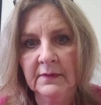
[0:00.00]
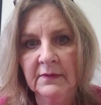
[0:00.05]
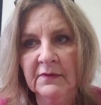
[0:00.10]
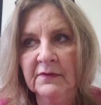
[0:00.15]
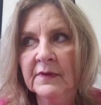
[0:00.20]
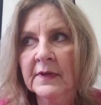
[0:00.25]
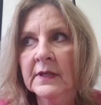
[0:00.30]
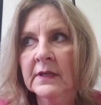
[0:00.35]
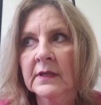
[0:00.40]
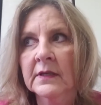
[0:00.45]

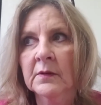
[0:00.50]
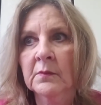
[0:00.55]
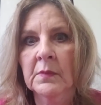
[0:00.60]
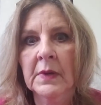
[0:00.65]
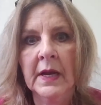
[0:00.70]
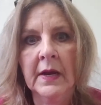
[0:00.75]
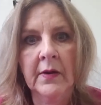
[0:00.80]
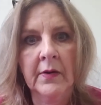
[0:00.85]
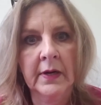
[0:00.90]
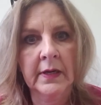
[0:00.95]
Feeling
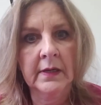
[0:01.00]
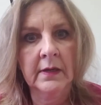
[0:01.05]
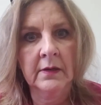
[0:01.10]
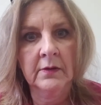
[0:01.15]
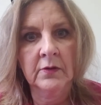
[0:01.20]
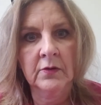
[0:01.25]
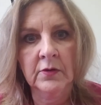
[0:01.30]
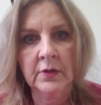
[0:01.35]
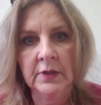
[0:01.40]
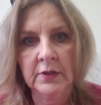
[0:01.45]
buried
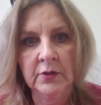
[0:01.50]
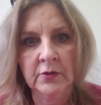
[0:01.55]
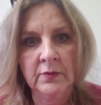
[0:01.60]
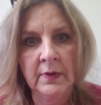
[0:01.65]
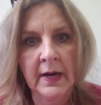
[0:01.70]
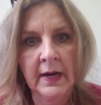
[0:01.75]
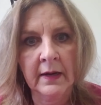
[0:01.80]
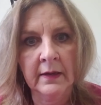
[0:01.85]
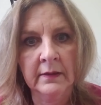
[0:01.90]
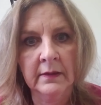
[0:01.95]
under a
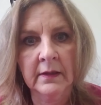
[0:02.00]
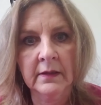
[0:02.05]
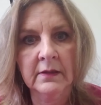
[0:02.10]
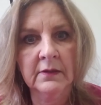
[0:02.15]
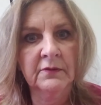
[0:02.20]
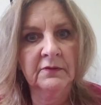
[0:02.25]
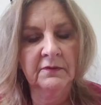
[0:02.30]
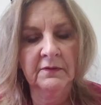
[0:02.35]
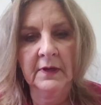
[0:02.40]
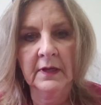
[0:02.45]
shroud that
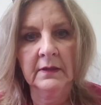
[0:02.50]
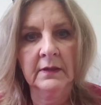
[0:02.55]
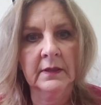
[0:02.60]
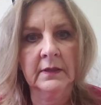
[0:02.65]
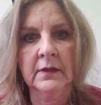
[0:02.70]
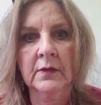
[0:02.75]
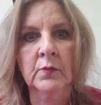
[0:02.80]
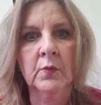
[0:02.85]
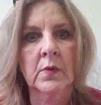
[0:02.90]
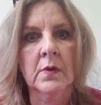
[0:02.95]
you felt
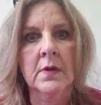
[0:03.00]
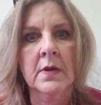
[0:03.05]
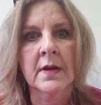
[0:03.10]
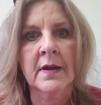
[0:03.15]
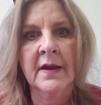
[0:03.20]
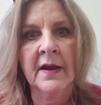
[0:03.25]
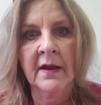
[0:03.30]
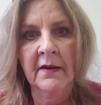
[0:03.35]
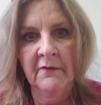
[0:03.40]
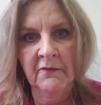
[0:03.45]
like you were
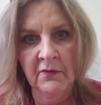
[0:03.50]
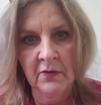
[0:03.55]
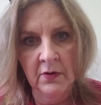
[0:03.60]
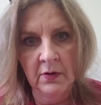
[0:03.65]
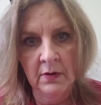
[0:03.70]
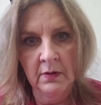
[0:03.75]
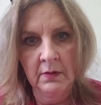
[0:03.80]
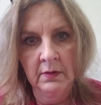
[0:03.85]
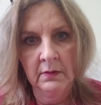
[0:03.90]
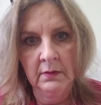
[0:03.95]

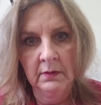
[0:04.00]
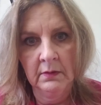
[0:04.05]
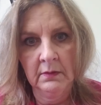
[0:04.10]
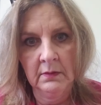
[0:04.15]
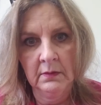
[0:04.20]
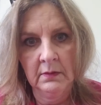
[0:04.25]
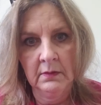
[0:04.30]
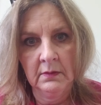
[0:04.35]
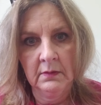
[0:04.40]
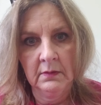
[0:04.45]
never
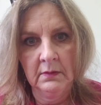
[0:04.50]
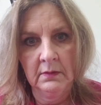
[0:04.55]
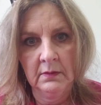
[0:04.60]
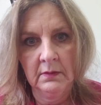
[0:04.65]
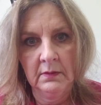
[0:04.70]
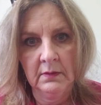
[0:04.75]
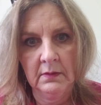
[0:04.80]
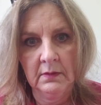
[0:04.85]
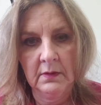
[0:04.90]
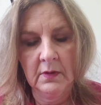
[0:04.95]

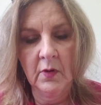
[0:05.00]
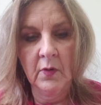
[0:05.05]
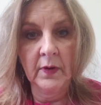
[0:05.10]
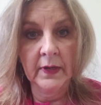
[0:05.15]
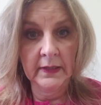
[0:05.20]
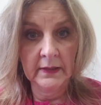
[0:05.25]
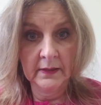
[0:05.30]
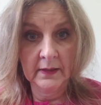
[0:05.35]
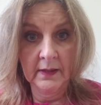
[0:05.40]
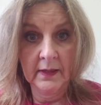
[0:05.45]

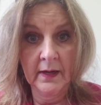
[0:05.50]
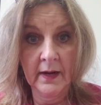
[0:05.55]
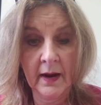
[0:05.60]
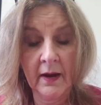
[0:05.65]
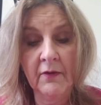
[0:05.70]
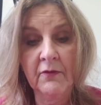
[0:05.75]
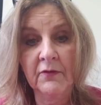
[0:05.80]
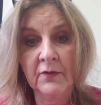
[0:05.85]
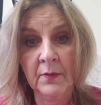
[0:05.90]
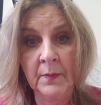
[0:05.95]
going to get
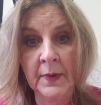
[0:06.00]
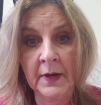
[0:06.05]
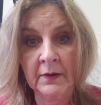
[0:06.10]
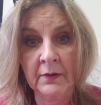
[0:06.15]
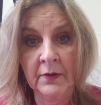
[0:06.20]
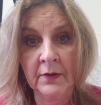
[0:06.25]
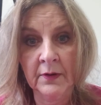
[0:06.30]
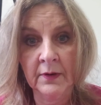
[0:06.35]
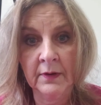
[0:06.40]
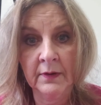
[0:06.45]
out from
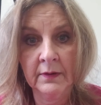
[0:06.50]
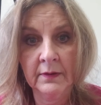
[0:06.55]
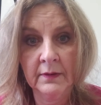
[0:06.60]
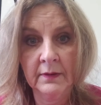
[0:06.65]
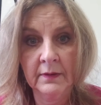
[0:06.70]
under?